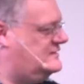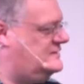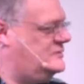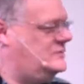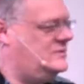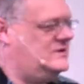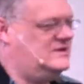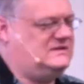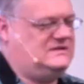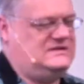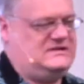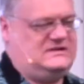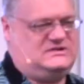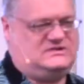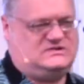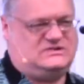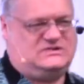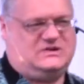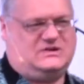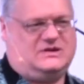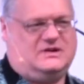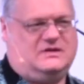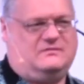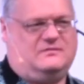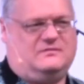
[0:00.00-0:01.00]
that we teach
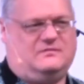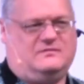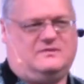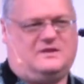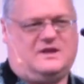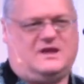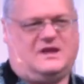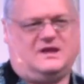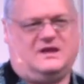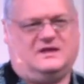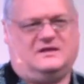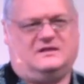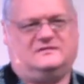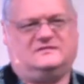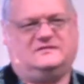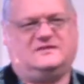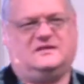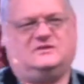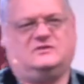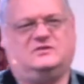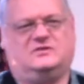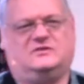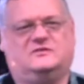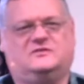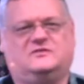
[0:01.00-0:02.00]
here at
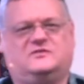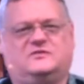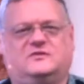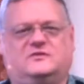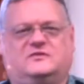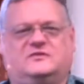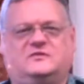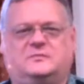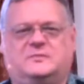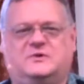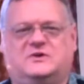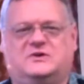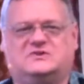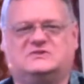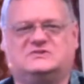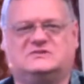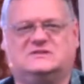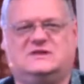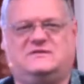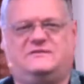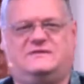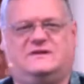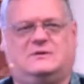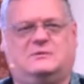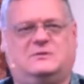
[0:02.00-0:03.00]
Centers for Spiritual
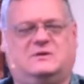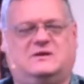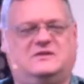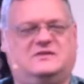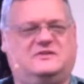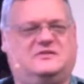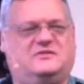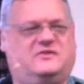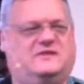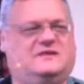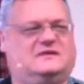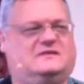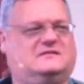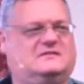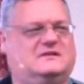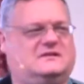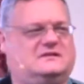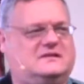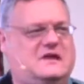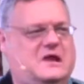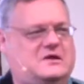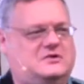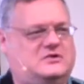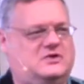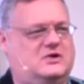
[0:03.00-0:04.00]
Living, one of the things that
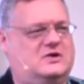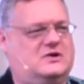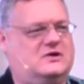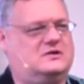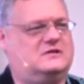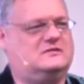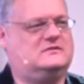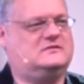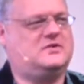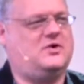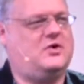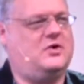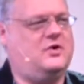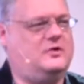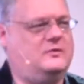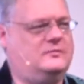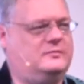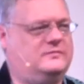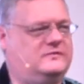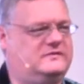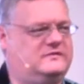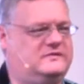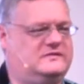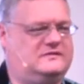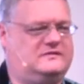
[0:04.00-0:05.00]
Dr. Ernest
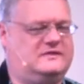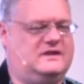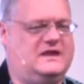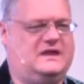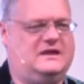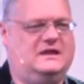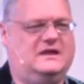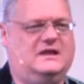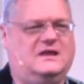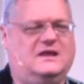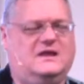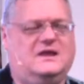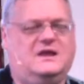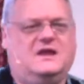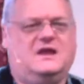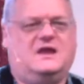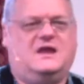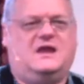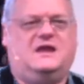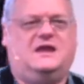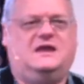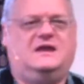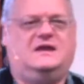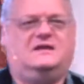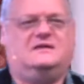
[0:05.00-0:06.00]
Holmes said
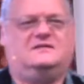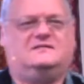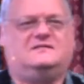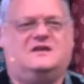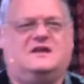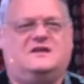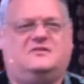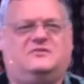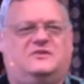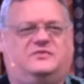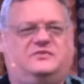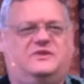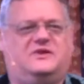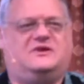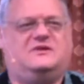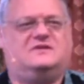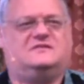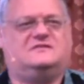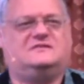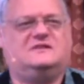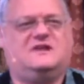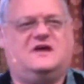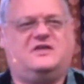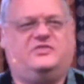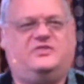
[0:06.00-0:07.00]
is that there
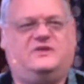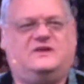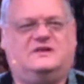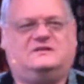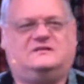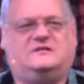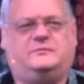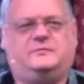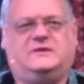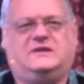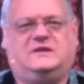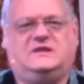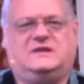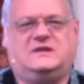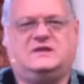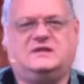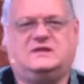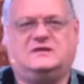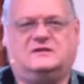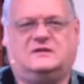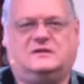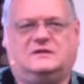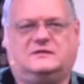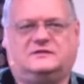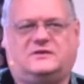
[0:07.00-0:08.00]
is nothing to be
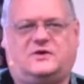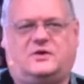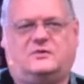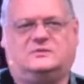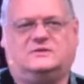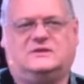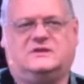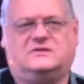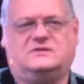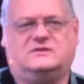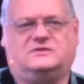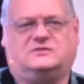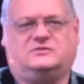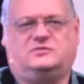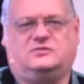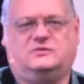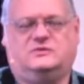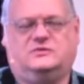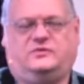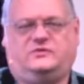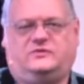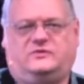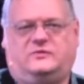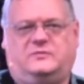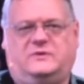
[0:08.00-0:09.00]
healed, only the
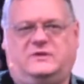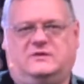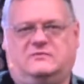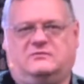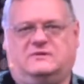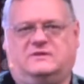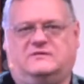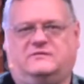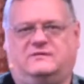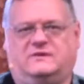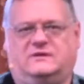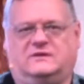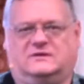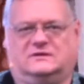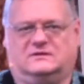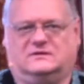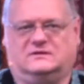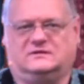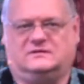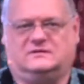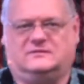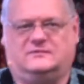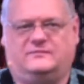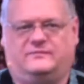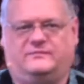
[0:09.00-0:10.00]
truth to be revealed.
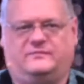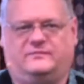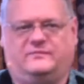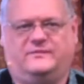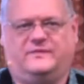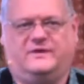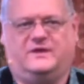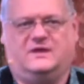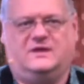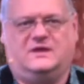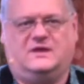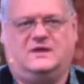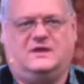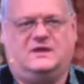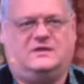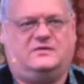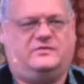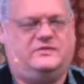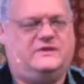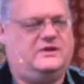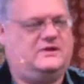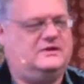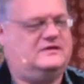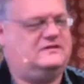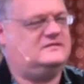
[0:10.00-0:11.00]

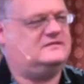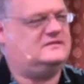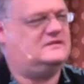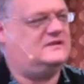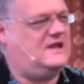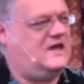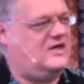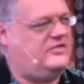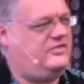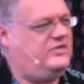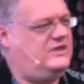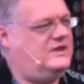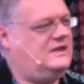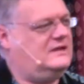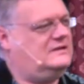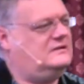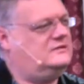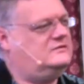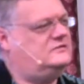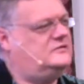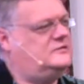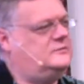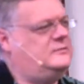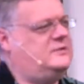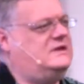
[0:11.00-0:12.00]
There is nothing
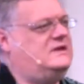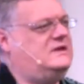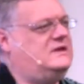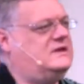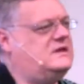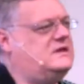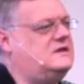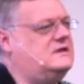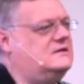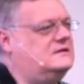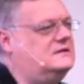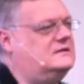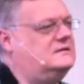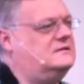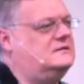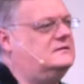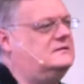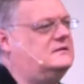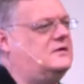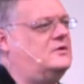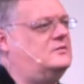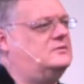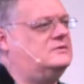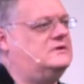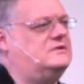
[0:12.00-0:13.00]
to be healed,
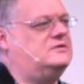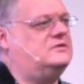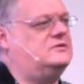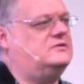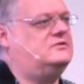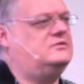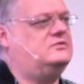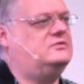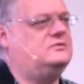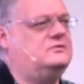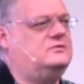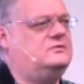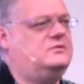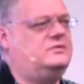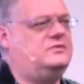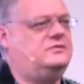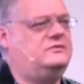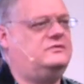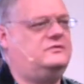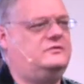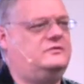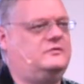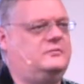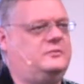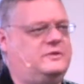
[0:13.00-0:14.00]
only the truth
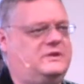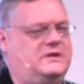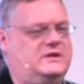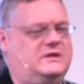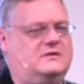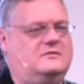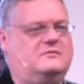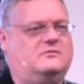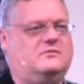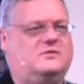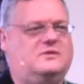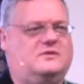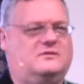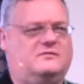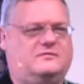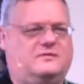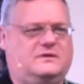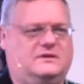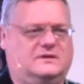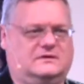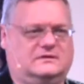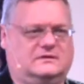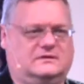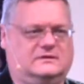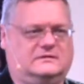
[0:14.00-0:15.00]
to be
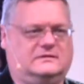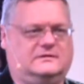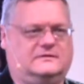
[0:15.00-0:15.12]
revealed.